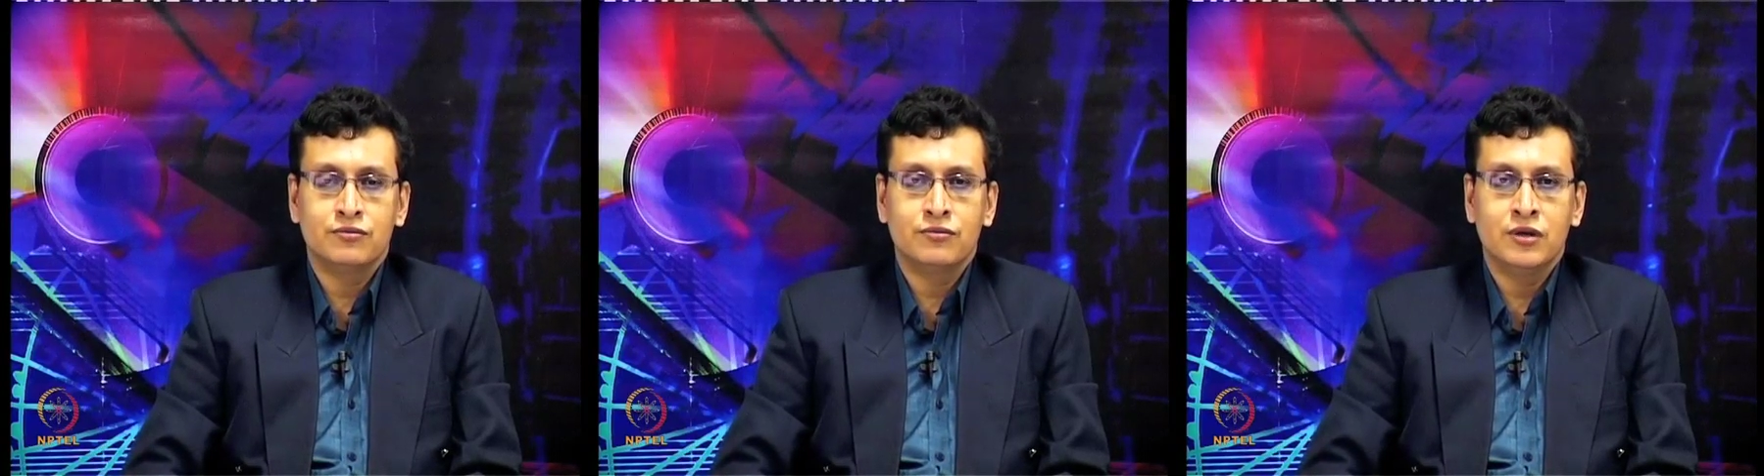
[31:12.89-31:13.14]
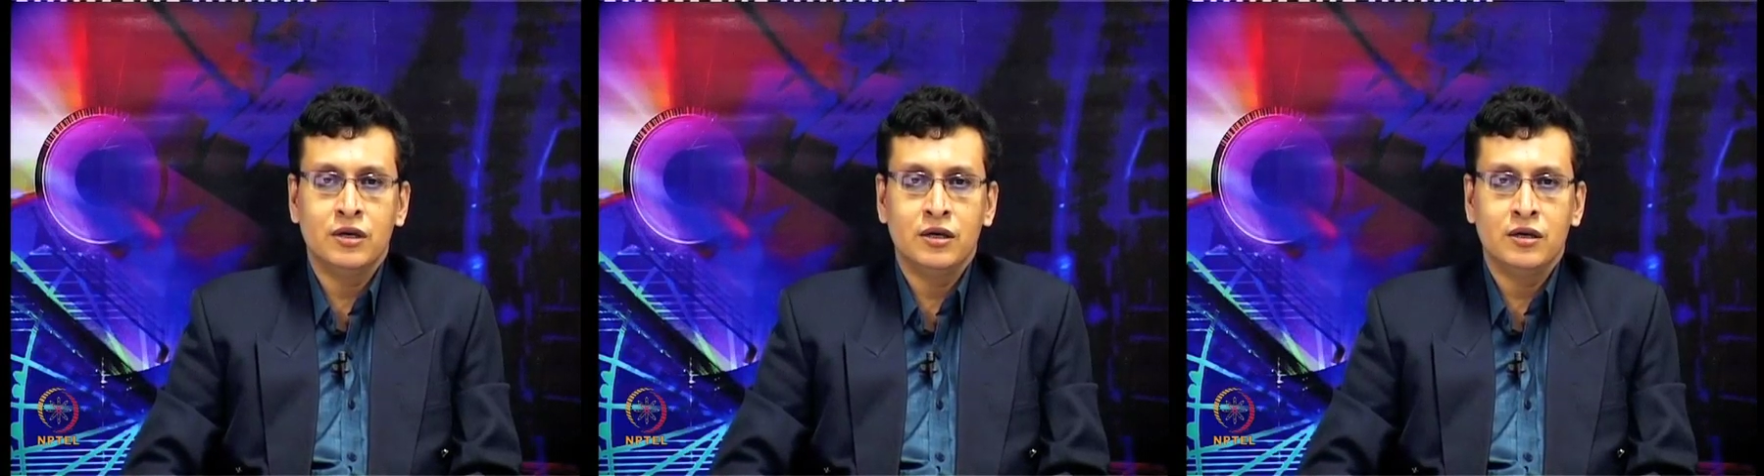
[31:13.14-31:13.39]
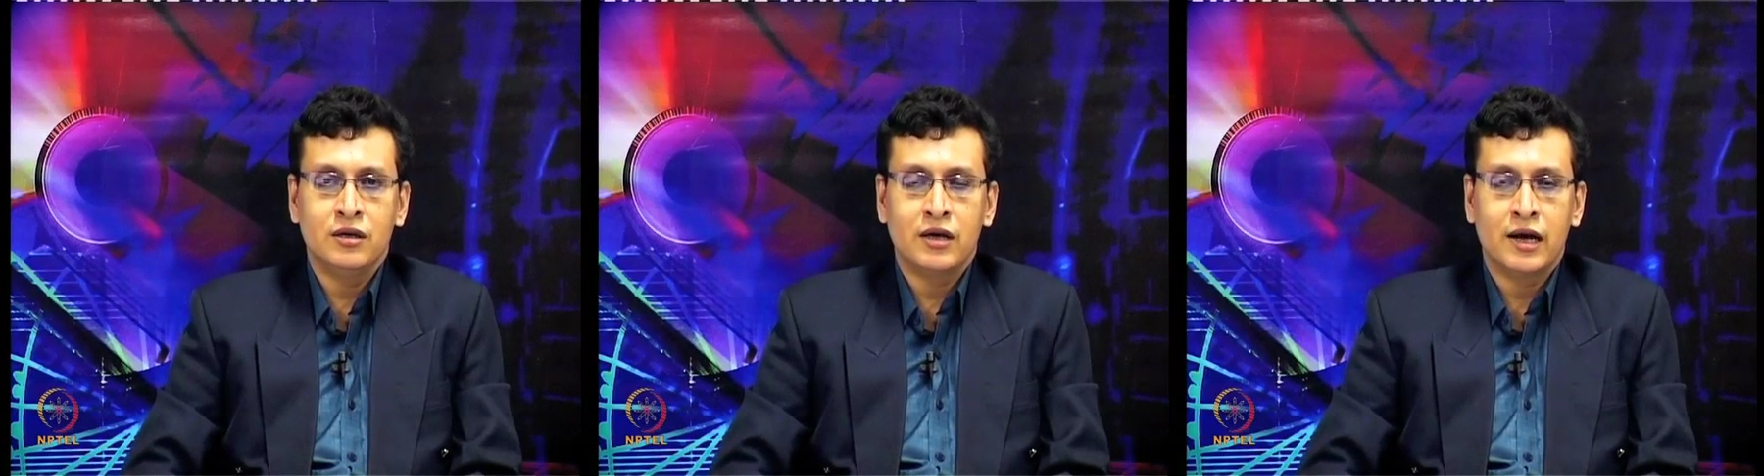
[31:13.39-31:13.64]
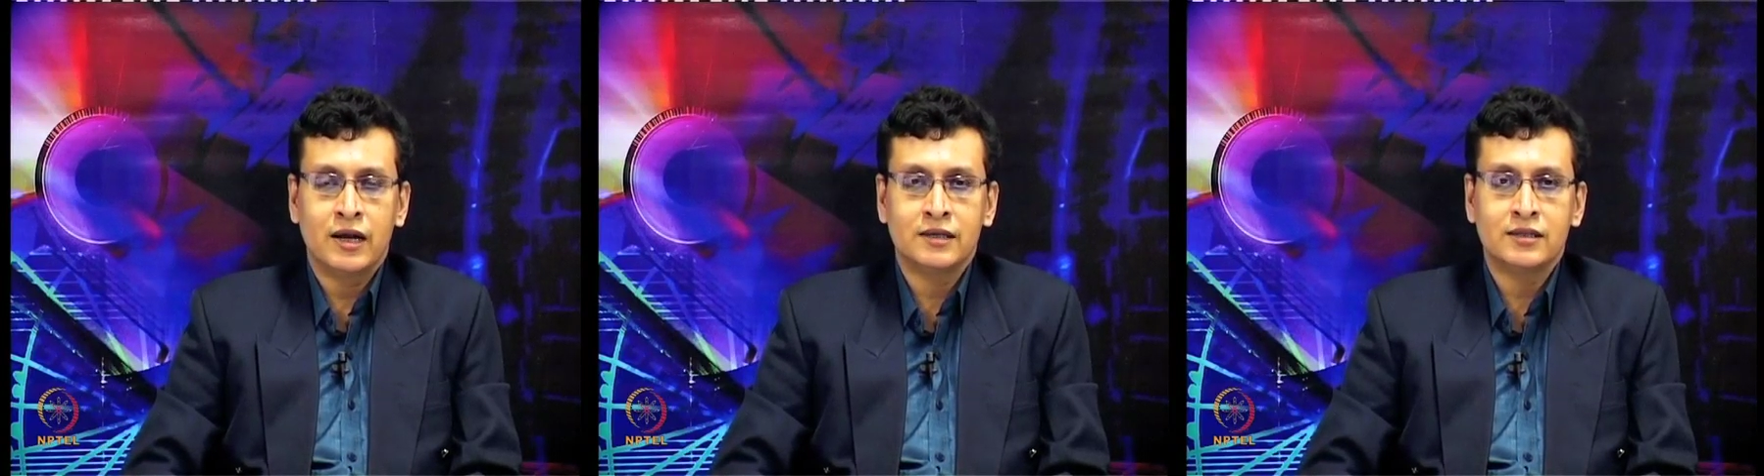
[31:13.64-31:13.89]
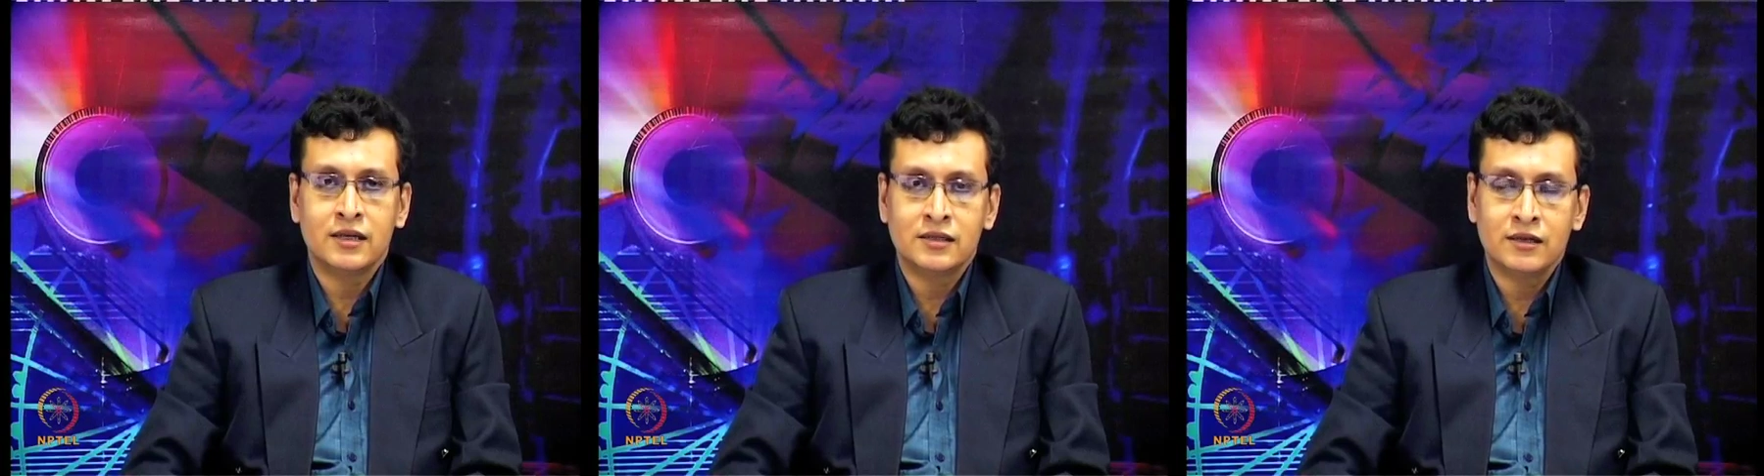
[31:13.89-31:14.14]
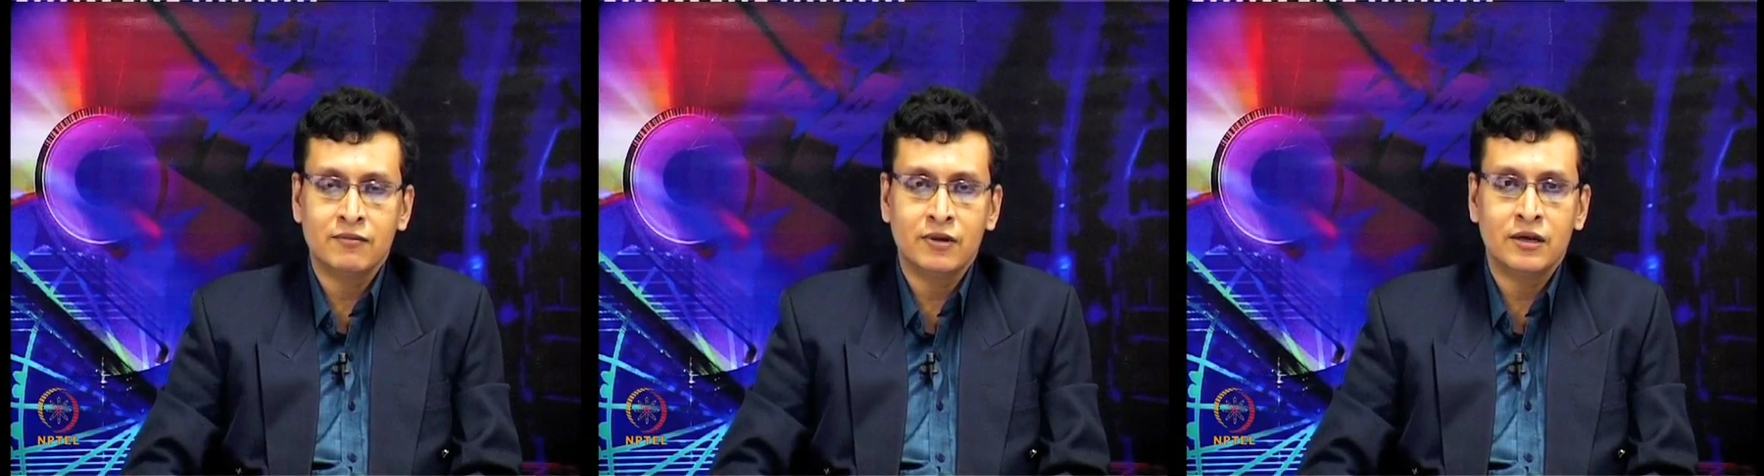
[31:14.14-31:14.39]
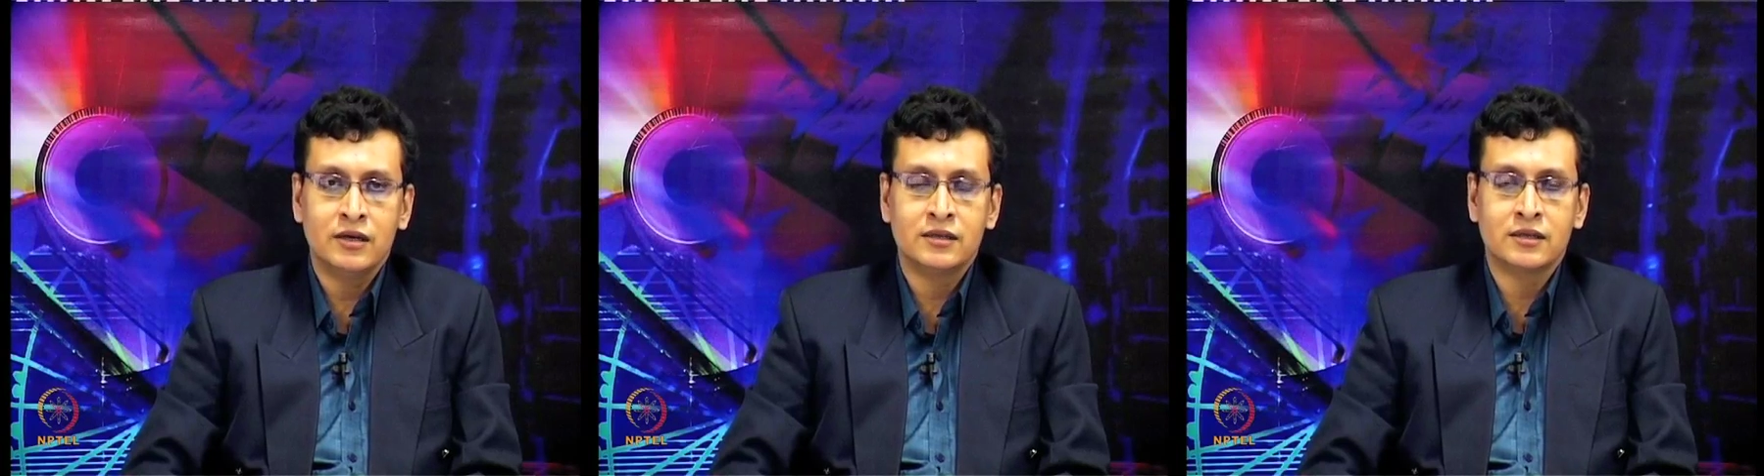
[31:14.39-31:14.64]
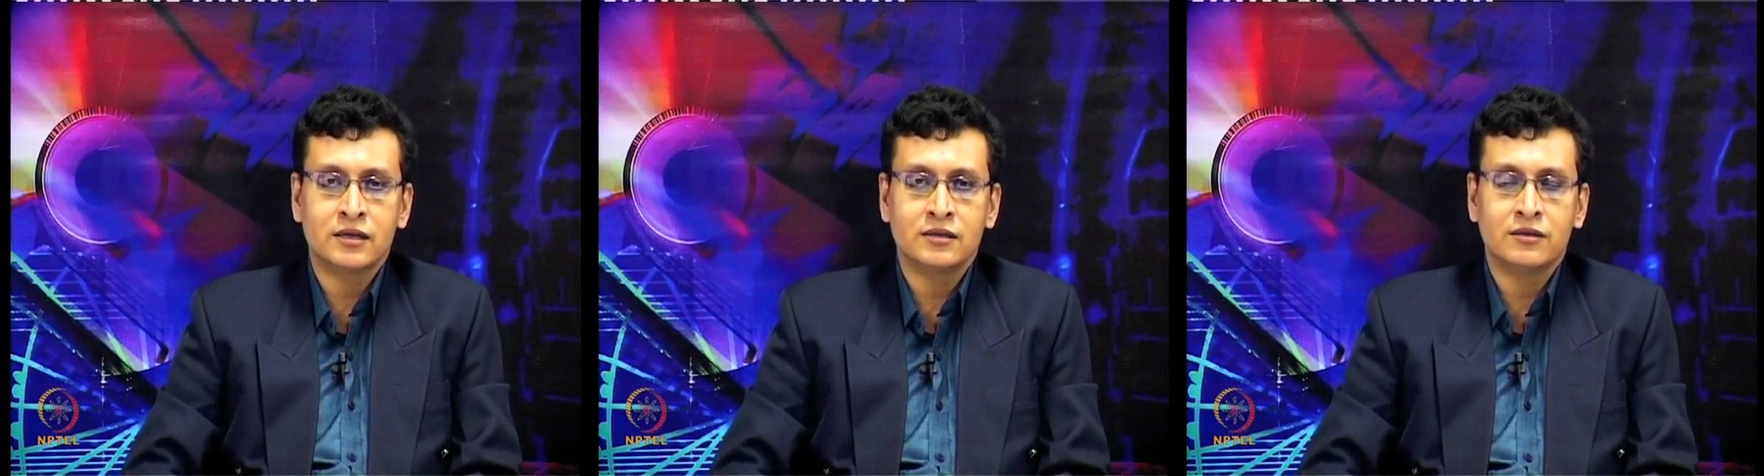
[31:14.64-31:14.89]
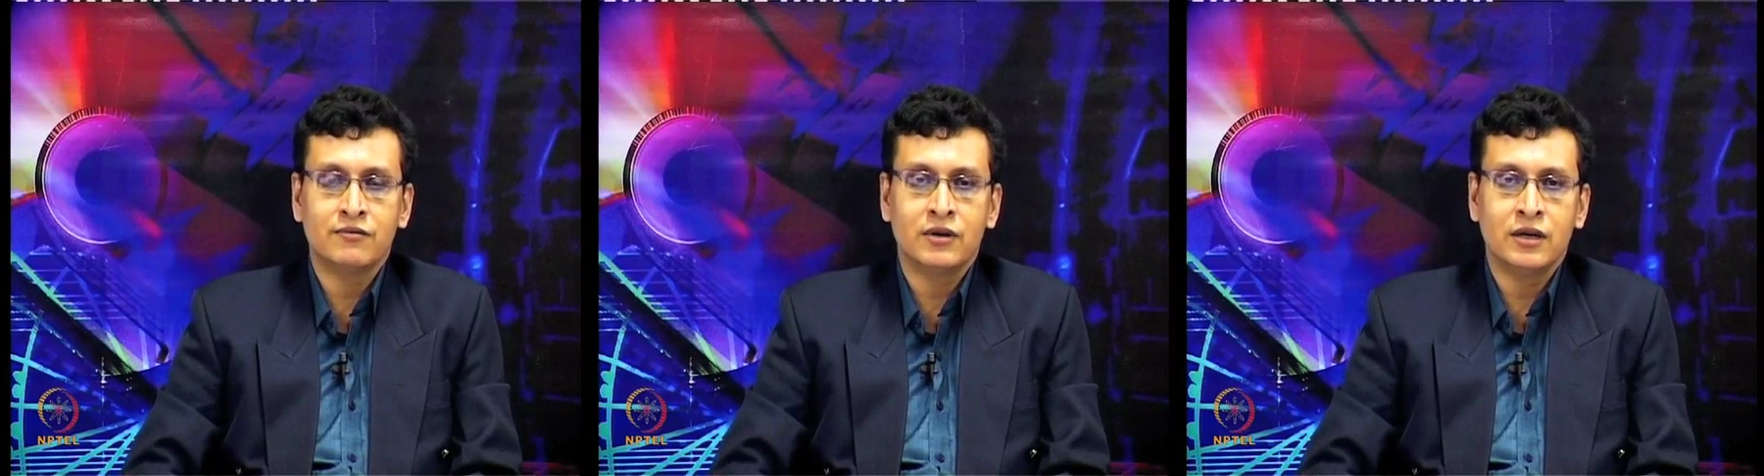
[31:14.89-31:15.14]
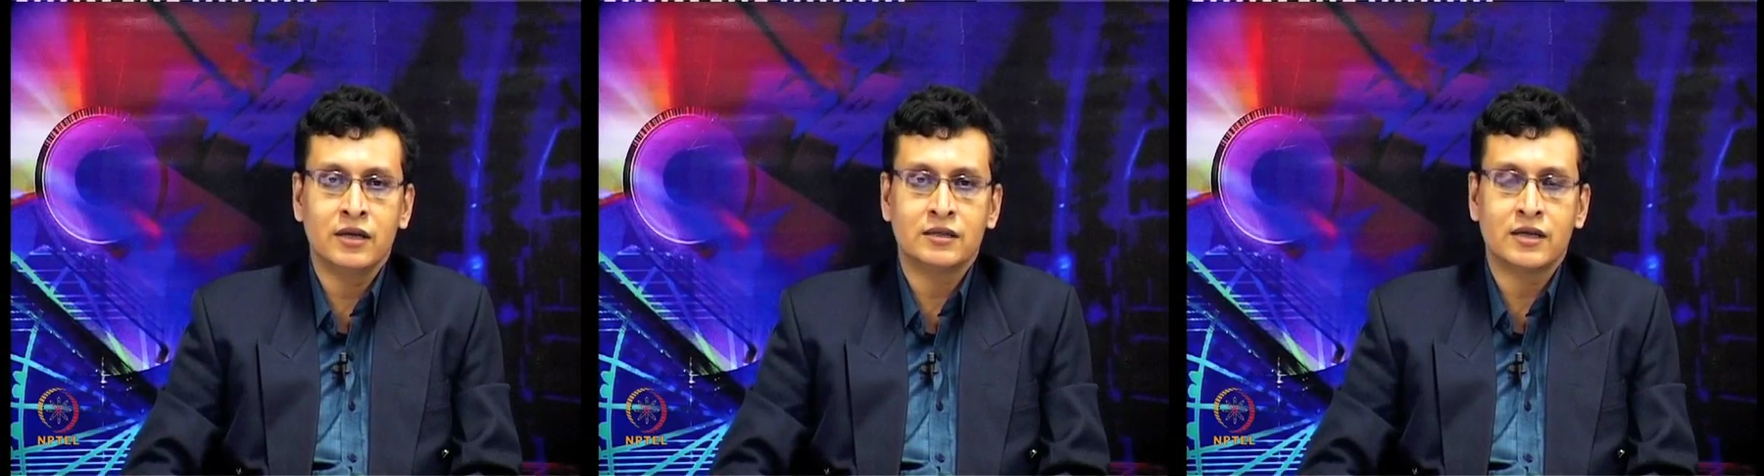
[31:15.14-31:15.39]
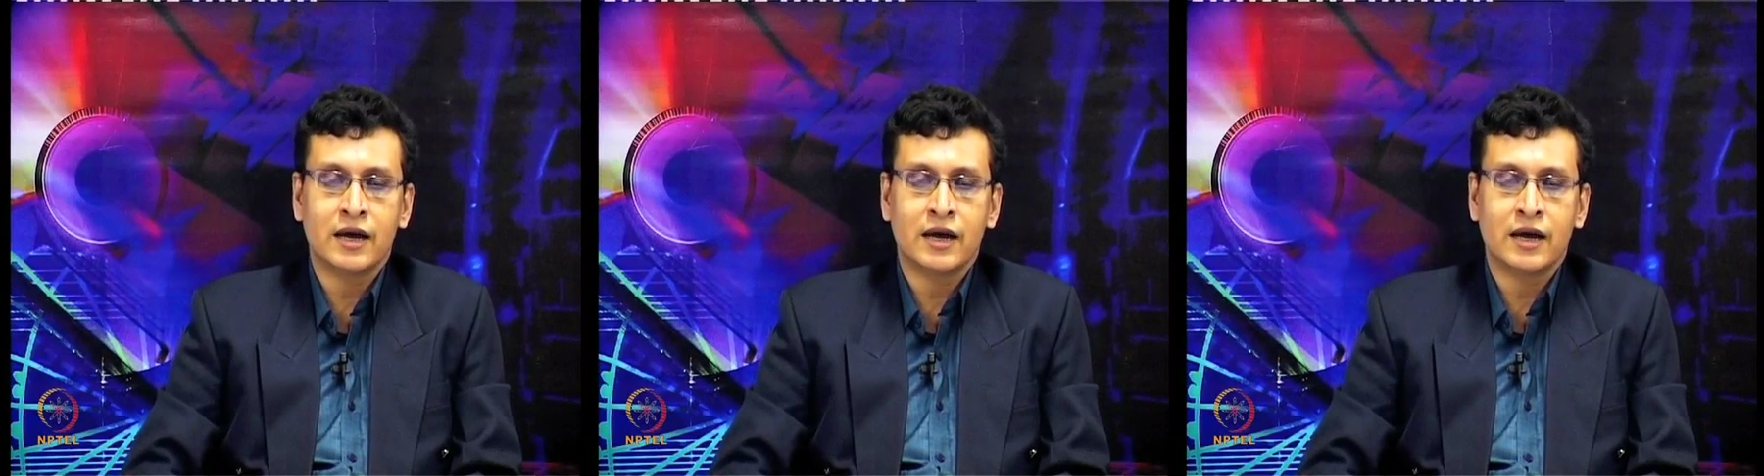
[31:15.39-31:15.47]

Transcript: we had extensively discussed the various